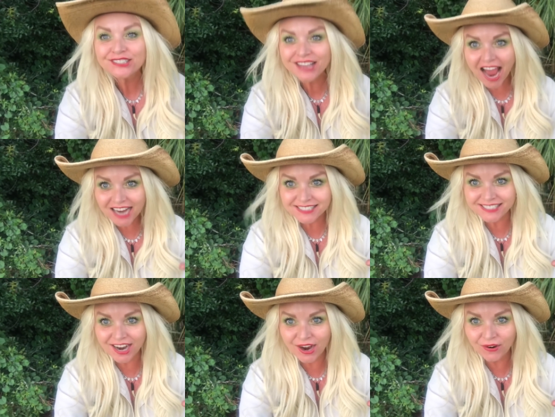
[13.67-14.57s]
talk
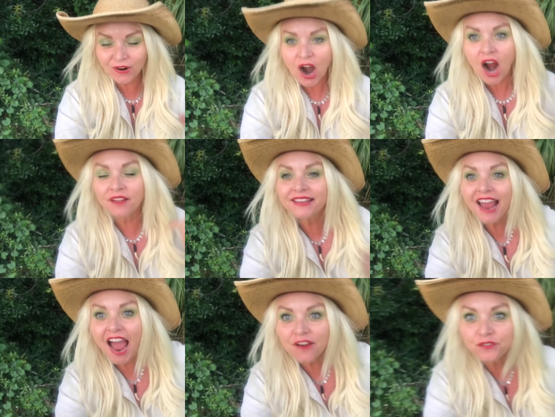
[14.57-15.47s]
show on the
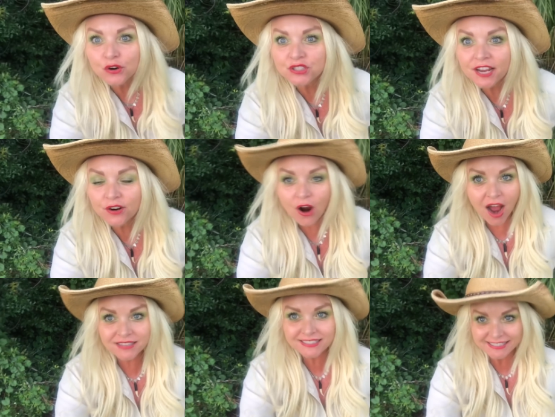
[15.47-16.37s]
Afro channel
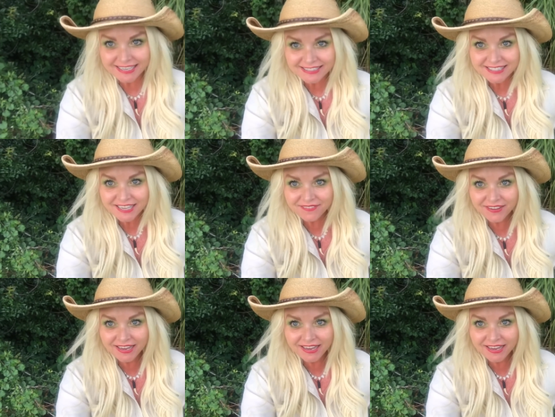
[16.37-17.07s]
on Sling TV.